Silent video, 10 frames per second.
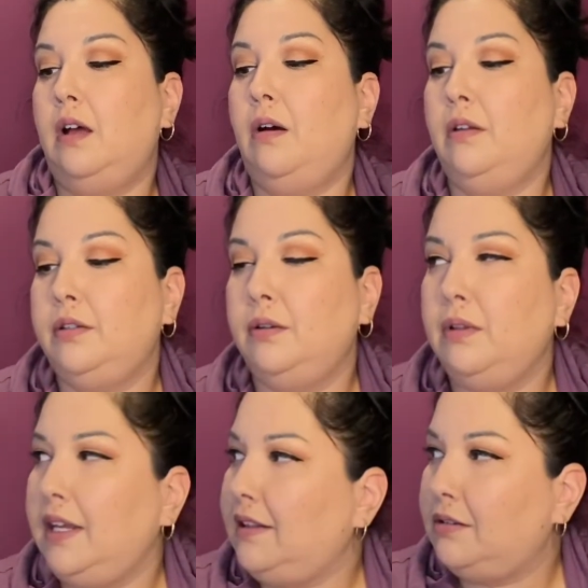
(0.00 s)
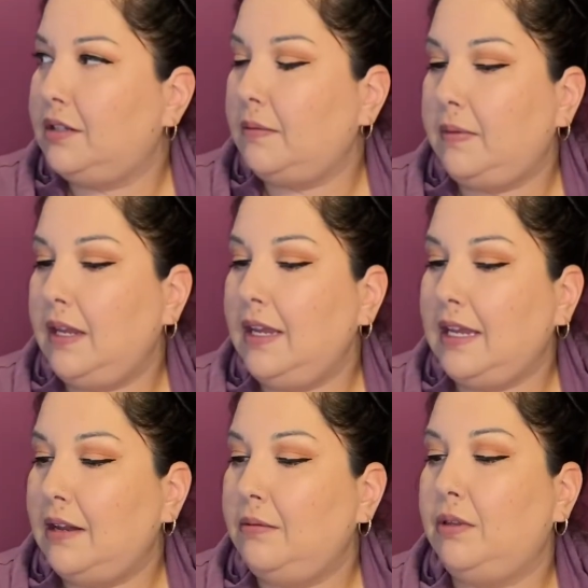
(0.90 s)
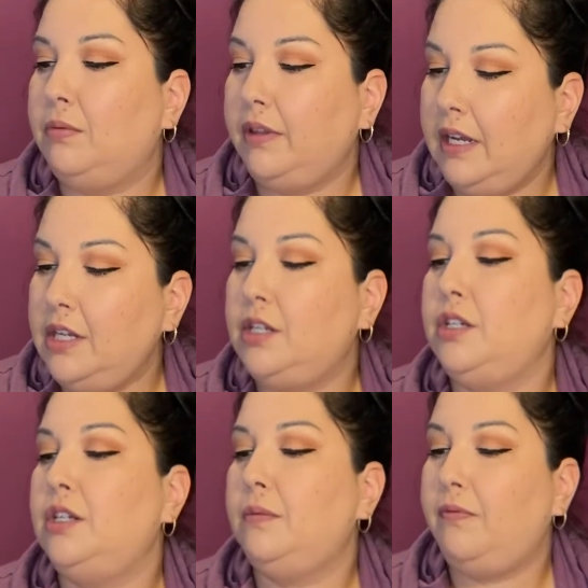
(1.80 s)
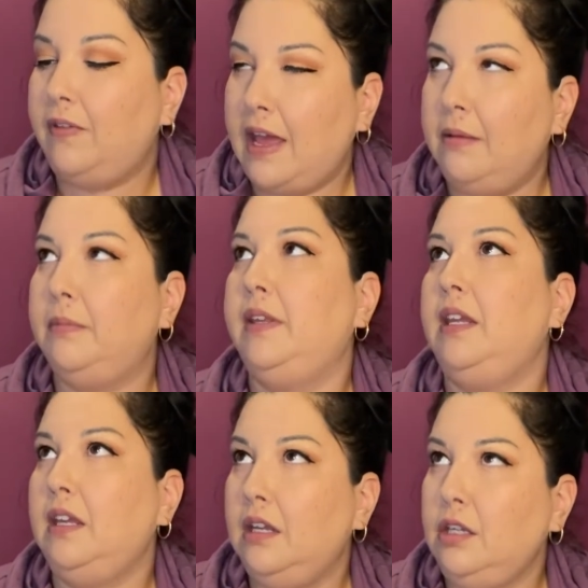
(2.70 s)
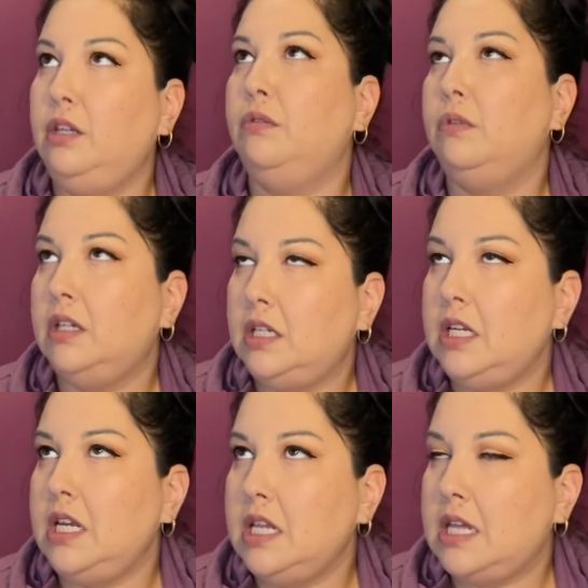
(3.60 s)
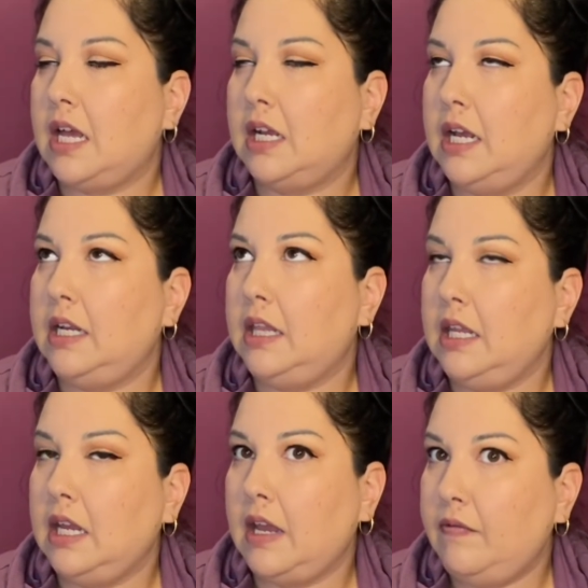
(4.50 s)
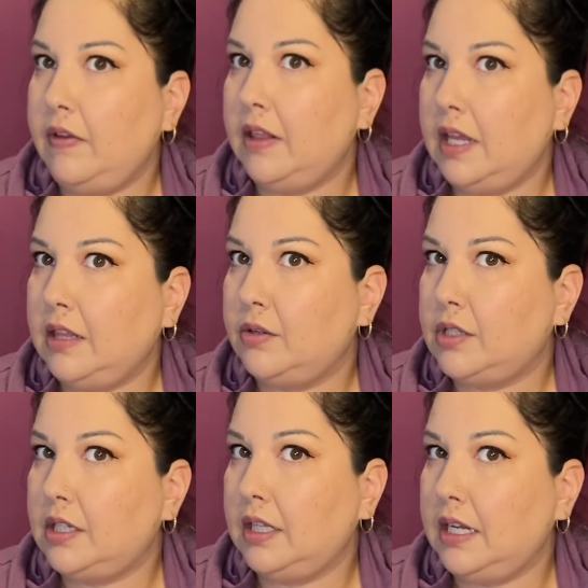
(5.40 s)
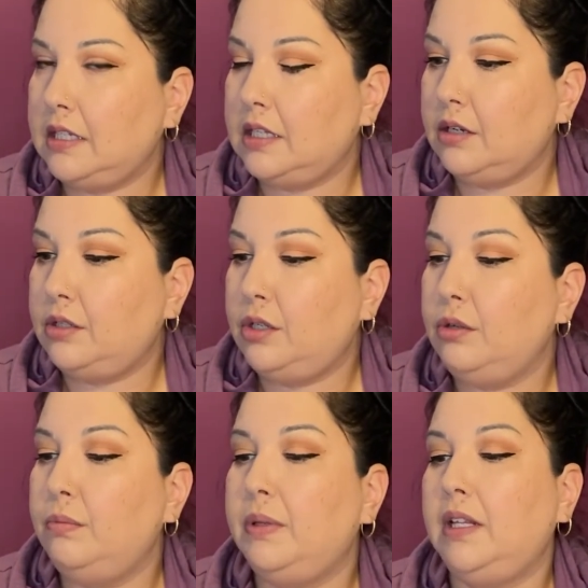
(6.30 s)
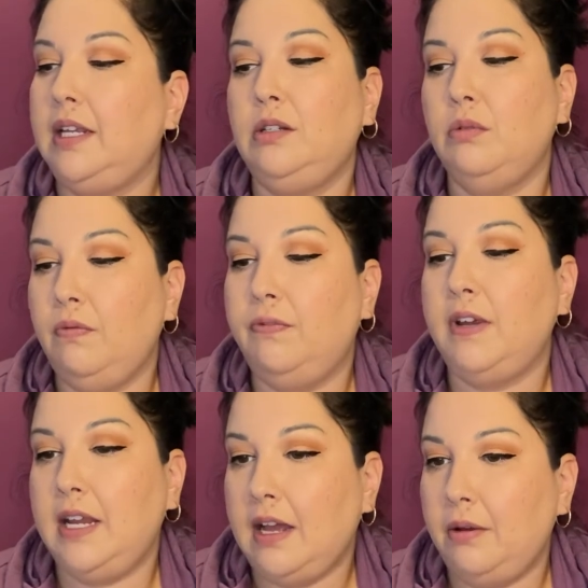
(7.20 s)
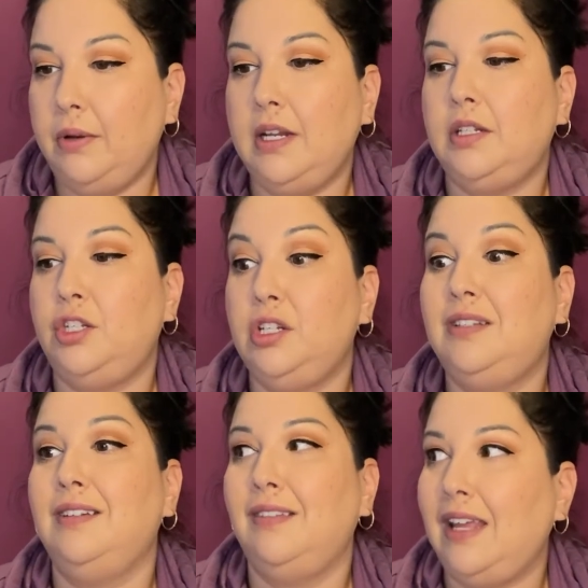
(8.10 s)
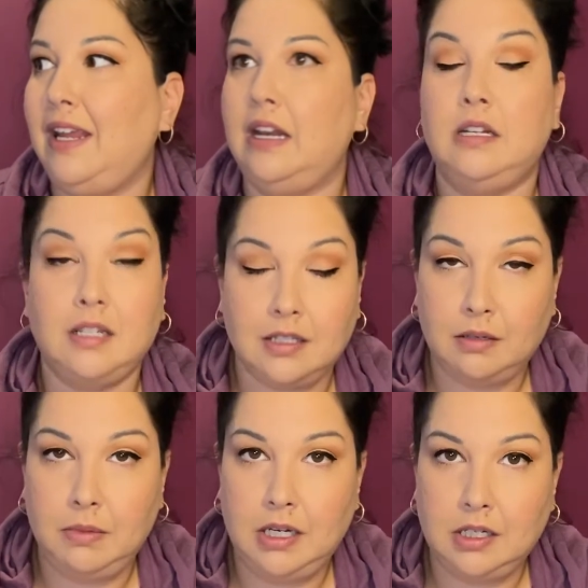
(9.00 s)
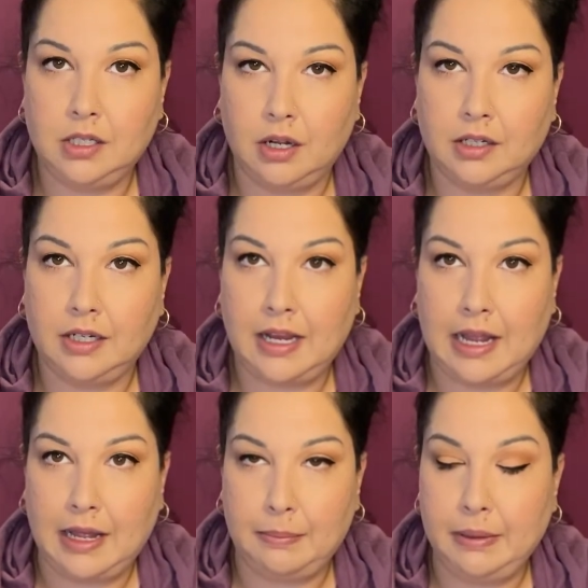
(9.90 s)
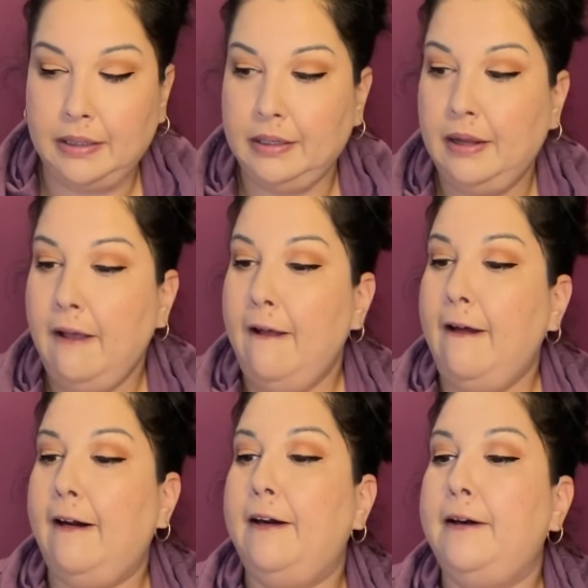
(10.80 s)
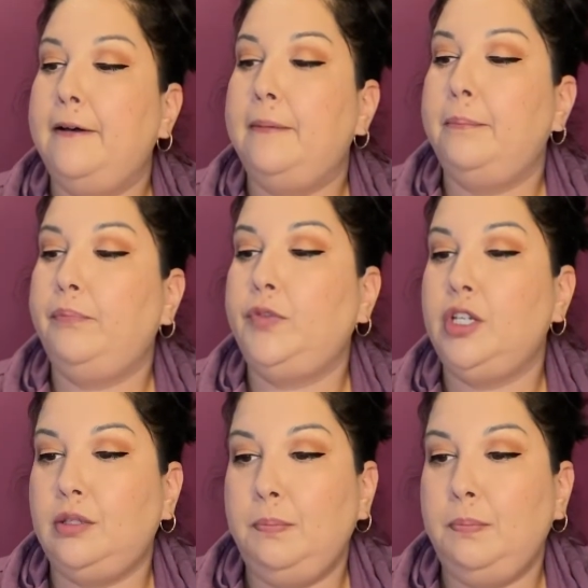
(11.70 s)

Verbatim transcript: also, like, there's something again with relationship, family, unity, that kind of thing. I feel like there's delays there too, but like, don't freak out. It's just delayed. It doesn't mean it's not going to happen. Just